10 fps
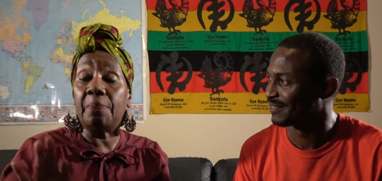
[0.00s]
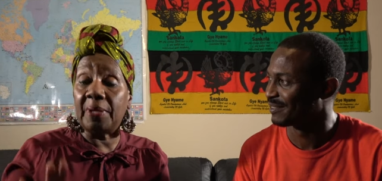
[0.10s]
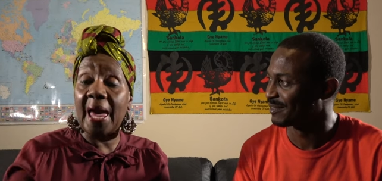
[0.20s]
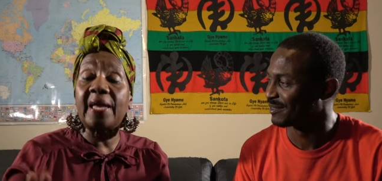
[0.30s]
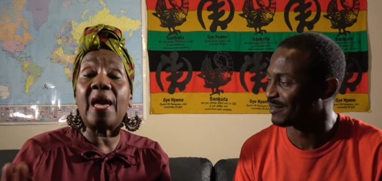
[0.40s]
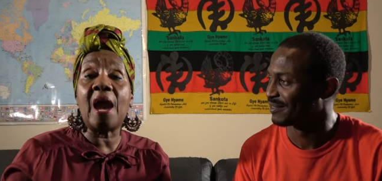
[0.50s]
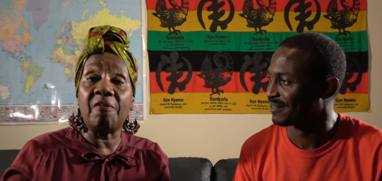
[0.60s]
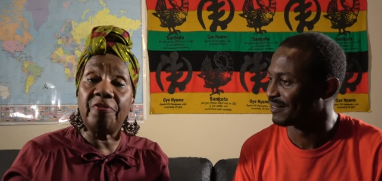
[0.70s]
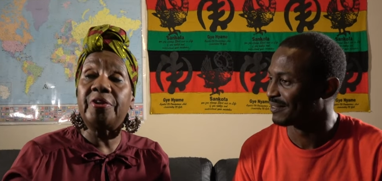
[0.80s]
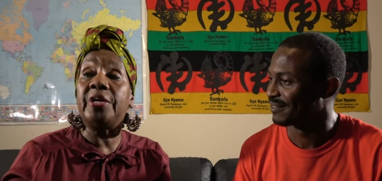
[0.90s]
Speaker 1: the black
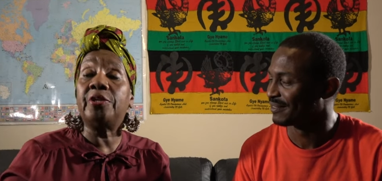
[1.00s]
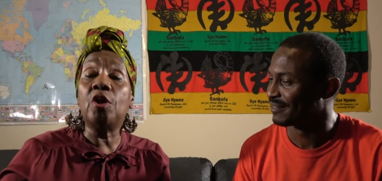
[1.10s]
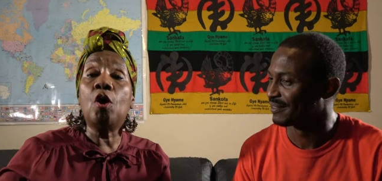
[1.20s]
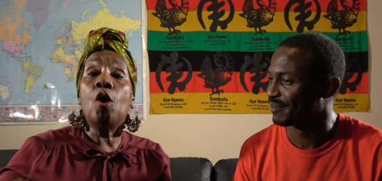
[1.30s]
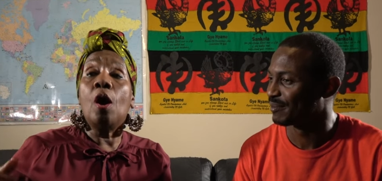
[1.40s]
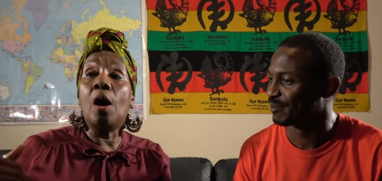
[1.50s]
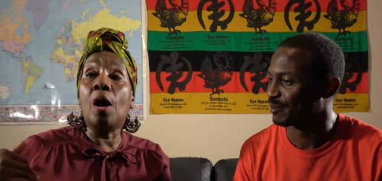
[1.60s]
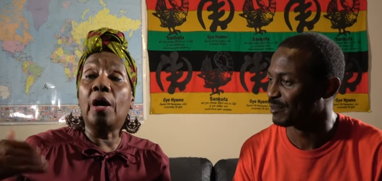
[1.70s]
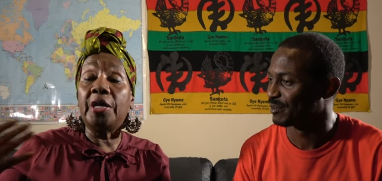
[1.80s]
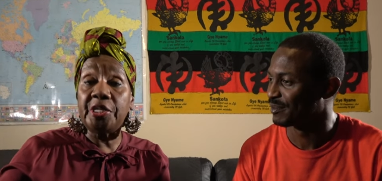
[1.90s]
African
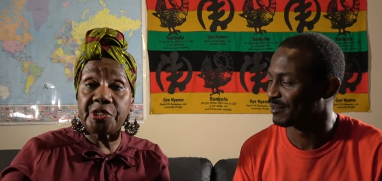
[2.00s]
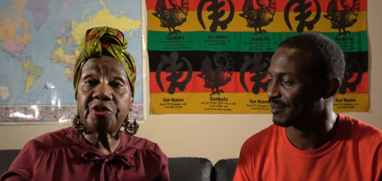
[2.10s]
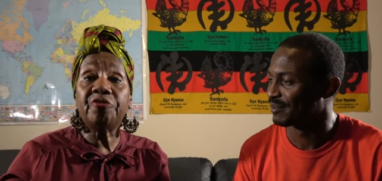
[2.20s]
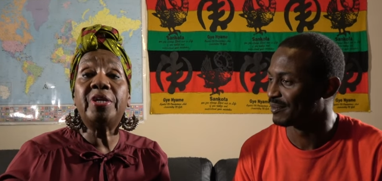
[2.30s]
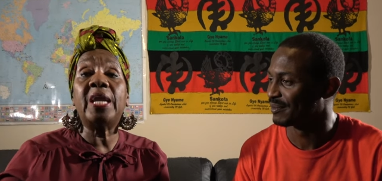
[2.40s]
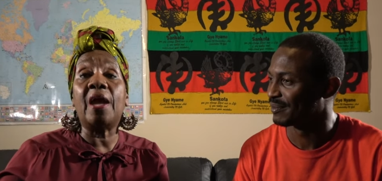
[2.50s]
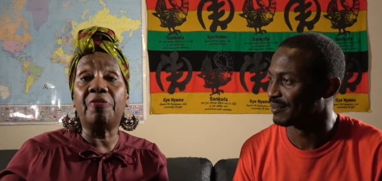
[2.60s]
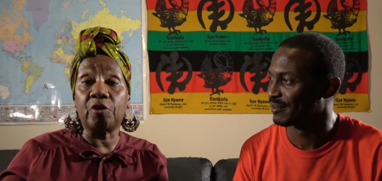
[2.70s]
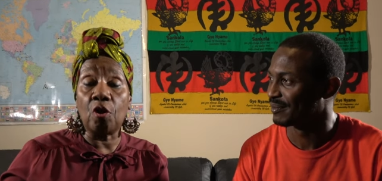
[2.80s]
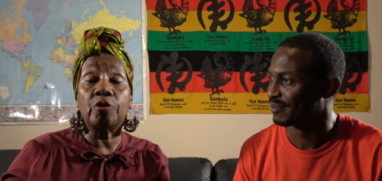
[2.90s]
uh, history and the
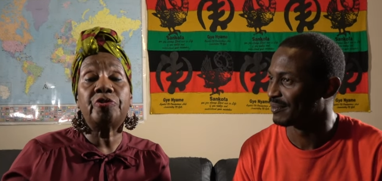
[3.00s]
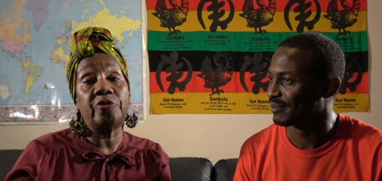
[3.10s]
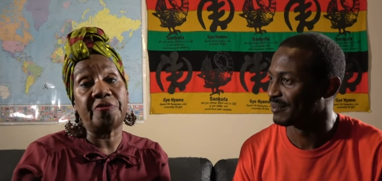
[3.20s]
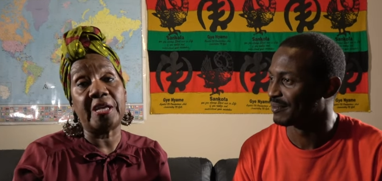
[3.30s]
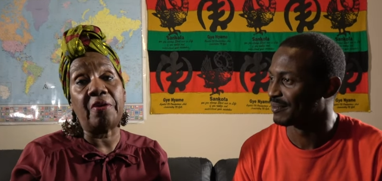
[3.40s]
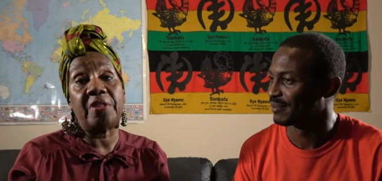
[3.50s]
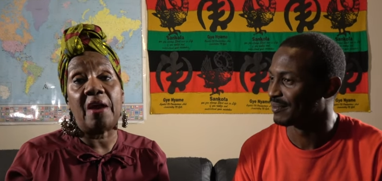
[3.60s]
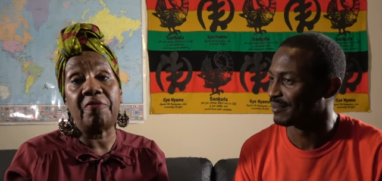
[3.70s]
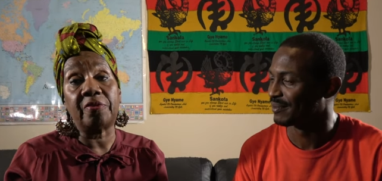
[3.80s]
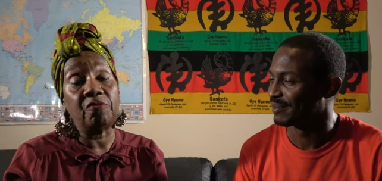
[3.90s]
culture of South
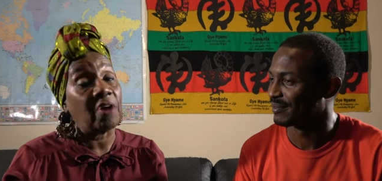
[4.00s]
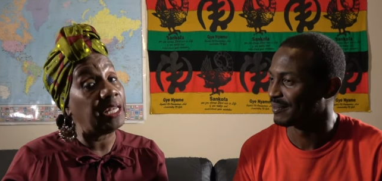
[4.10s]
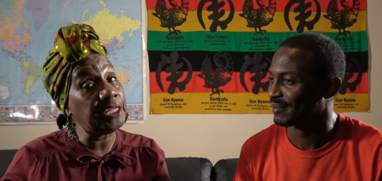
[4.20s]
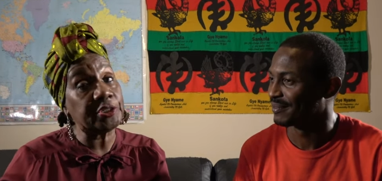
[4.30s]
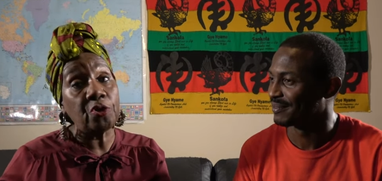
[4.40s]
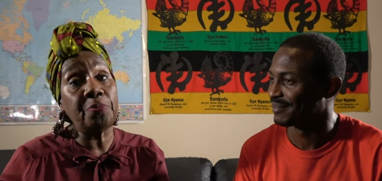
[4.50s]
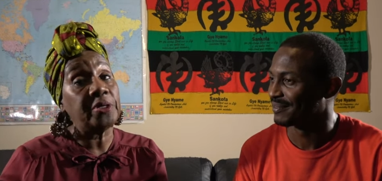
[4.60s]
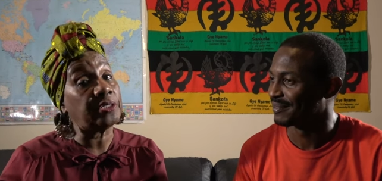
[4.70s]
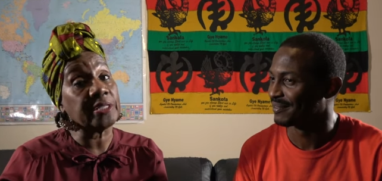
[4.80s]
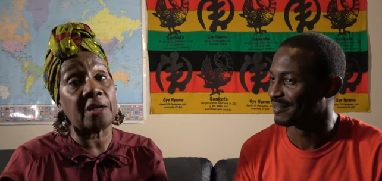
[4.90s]
Africa. Rightly so,
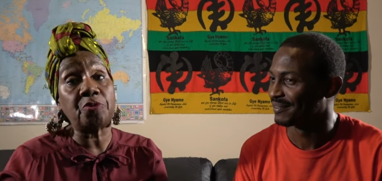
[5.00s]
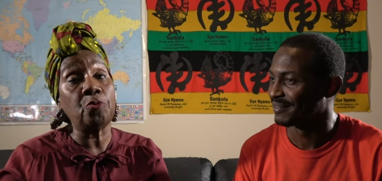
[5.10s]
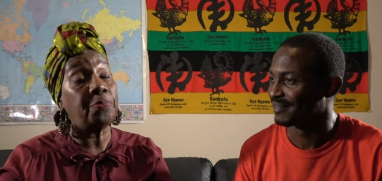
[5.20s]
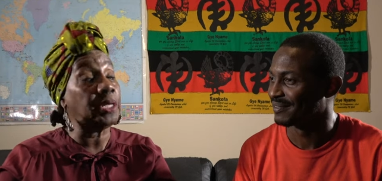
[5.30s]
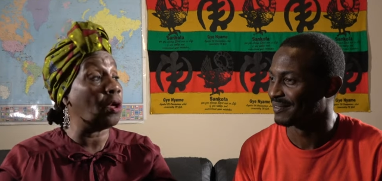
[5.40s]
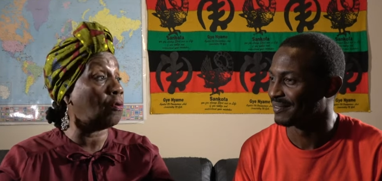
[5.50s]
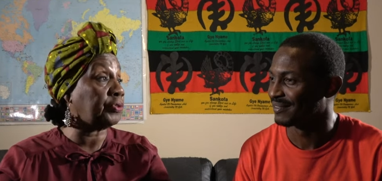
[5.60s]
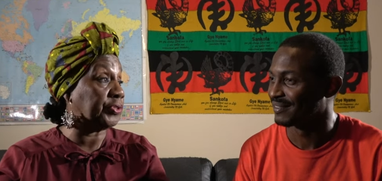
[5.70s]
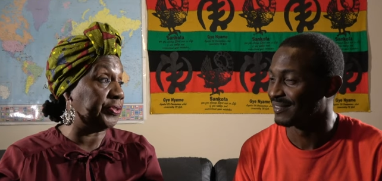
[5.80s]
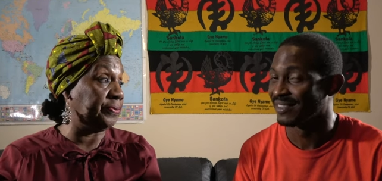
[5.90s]
because that's what belongs
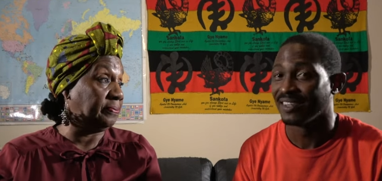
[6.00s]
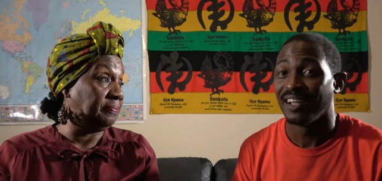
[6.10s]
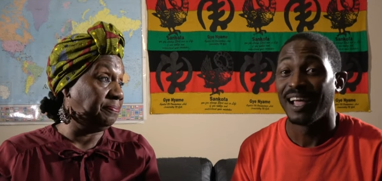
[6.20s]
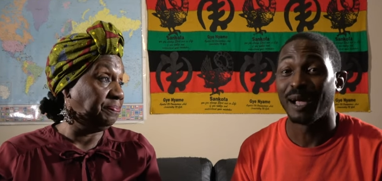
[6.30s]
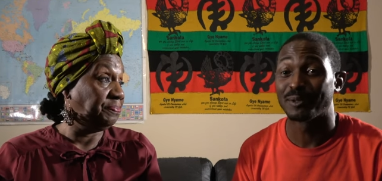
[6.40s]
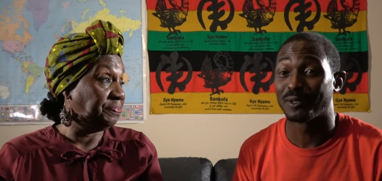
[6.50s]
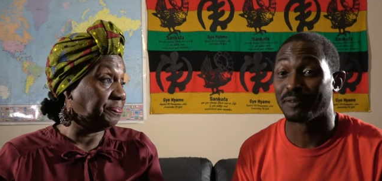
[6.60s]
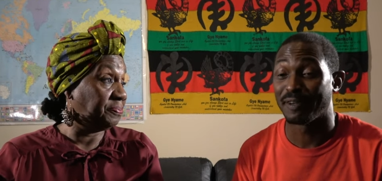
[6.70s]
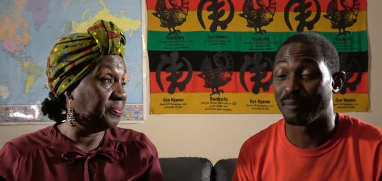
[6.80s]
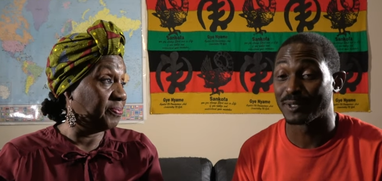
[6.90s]
Speaker 2: to Absolutely,
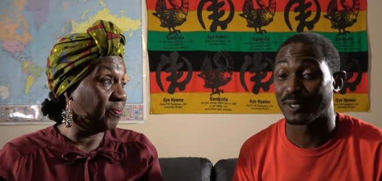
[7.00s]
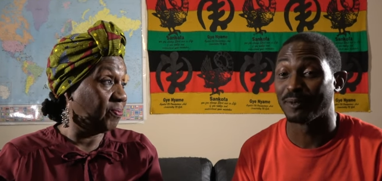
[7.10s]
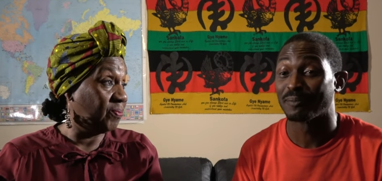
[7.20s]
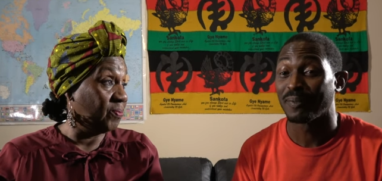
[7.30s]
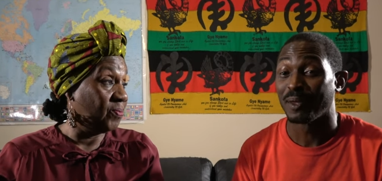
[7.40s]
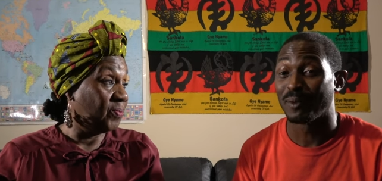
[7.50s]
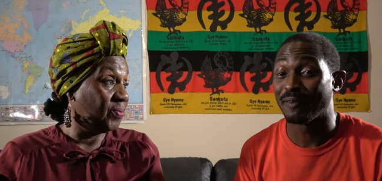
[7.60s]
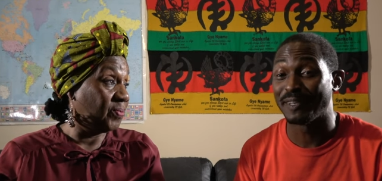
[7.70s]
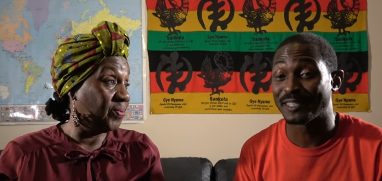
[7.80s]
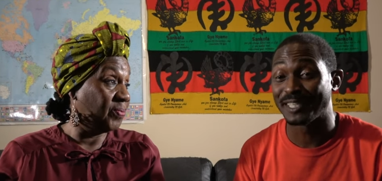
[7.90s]
famous. So whenever
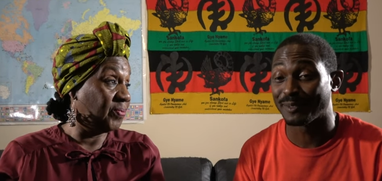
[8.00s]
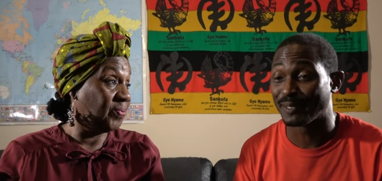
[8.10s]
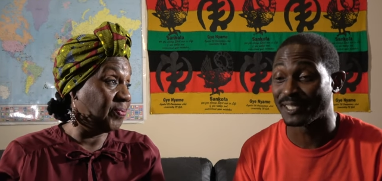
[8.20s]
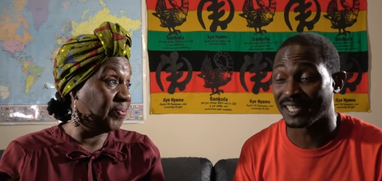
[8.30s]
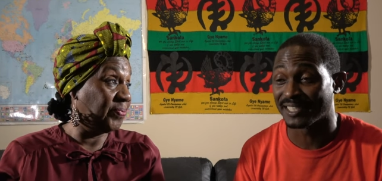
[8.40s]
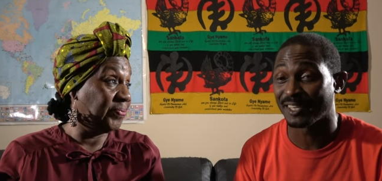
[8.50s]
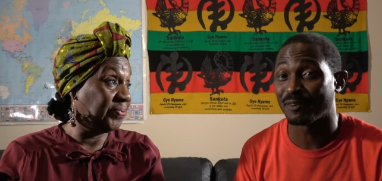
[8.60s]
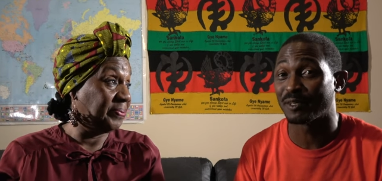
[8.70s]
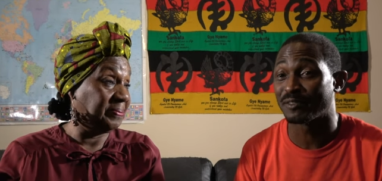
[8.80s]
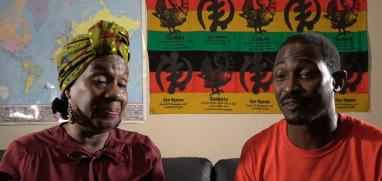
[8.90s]
you see some of these
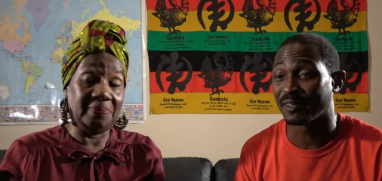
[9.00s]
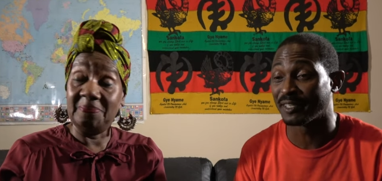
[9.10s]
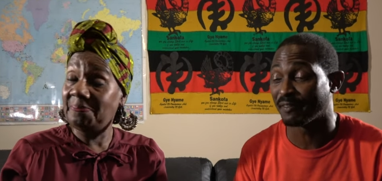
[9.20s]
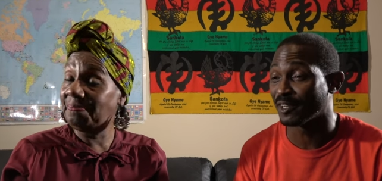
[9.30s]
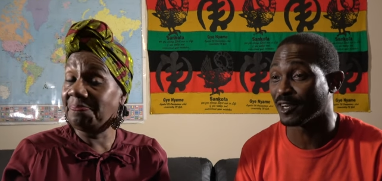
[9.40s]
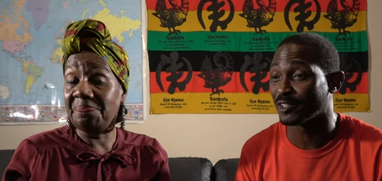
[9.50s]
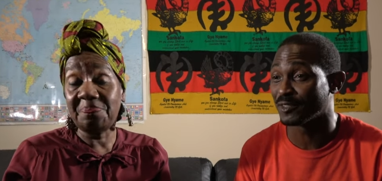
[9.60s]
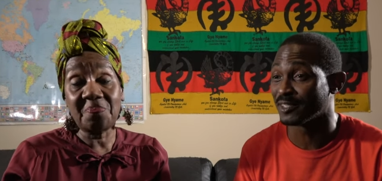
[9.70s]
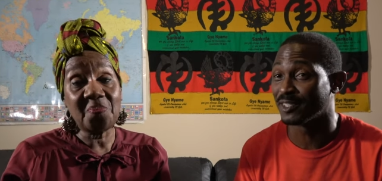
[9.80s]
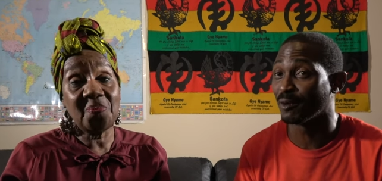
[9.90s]
itineraries for different
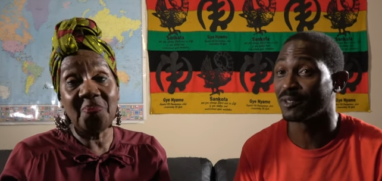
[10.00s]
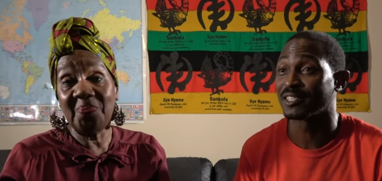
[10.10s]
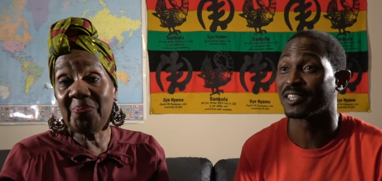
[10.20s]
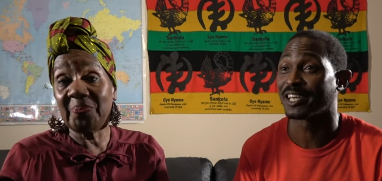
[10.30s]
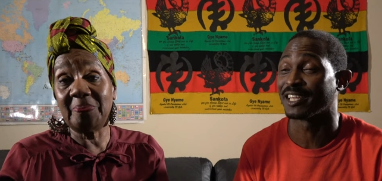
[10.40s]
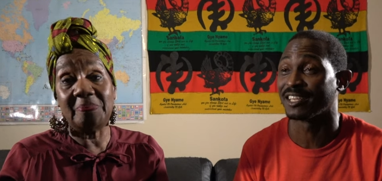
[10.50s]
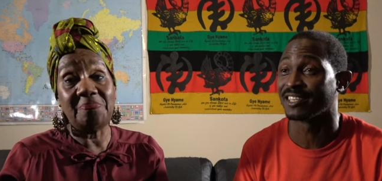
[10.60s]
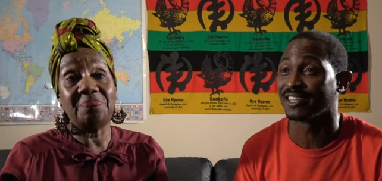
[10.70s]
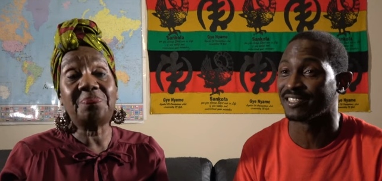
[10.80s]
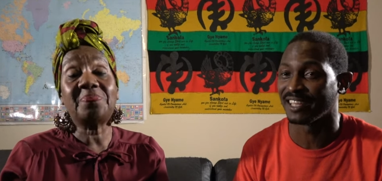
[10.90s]
countries, don't just look at the,
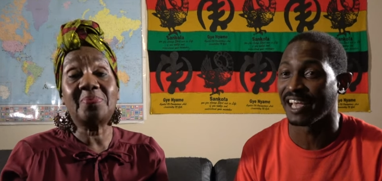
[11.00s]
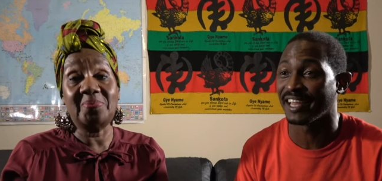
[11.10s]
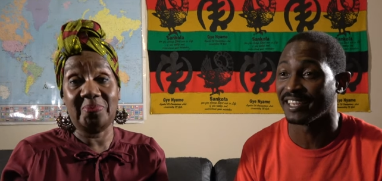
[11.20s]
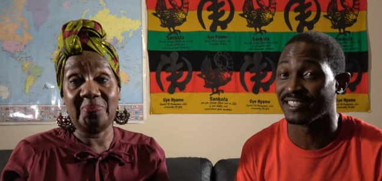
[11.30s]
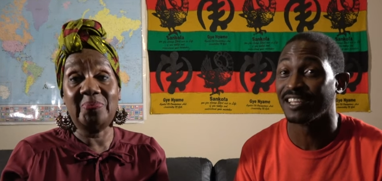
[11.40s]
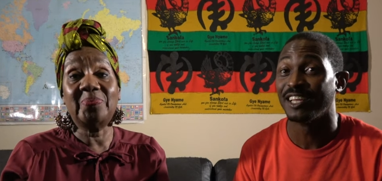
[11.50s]
the, the heading.